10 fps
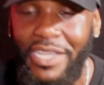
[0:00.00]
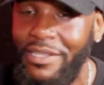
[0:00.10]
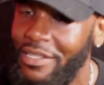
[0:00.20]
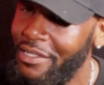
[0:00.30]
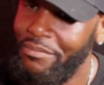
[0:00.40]
And
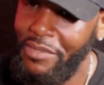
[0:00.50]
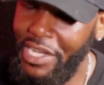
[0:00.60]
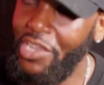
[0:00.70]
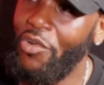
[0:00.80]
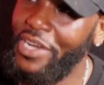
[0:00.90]
then
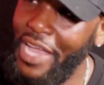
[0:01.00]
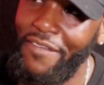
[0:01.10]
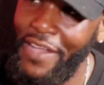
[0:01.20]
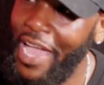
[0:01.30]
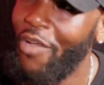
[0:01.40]
later
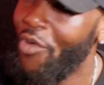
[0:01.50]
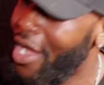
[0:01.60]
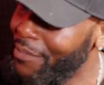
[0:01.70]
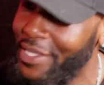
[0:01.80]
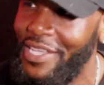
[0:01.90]
on in life, I
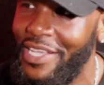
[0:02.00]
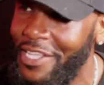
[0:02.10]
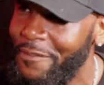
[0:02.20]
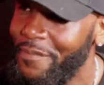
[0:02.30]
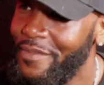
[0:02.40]
got robbed
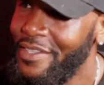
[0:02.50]
again.